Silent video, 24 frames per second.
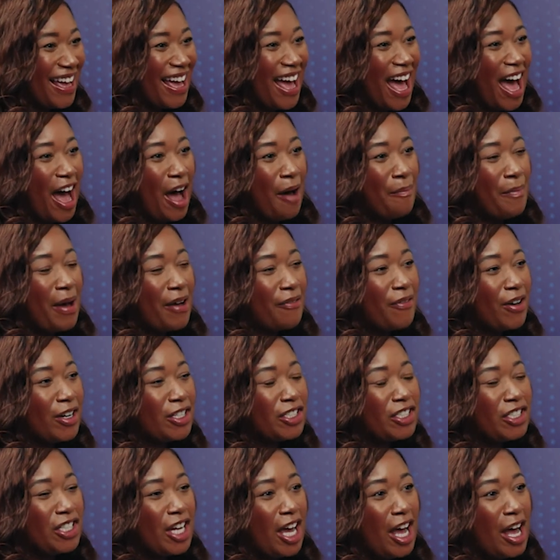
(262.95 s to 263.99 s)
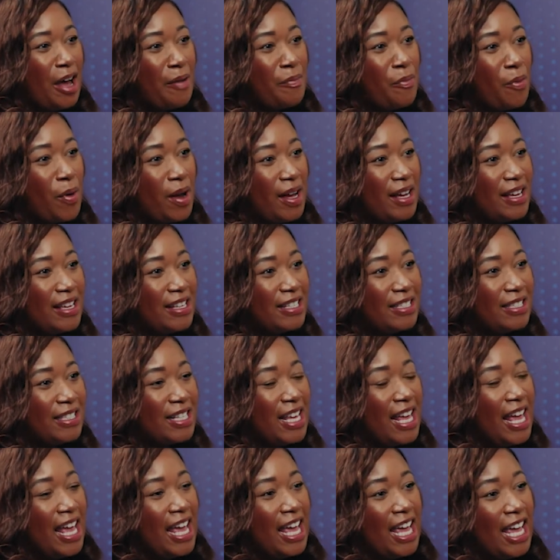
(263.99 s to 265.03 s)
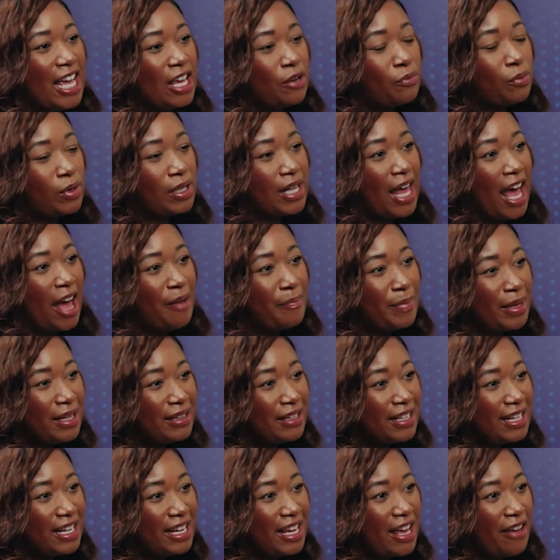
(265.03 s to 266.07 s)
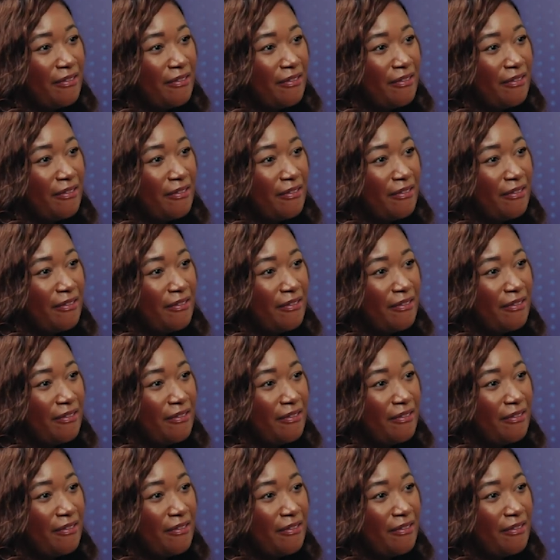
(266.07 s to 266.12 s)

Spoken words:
My first job was in reliability,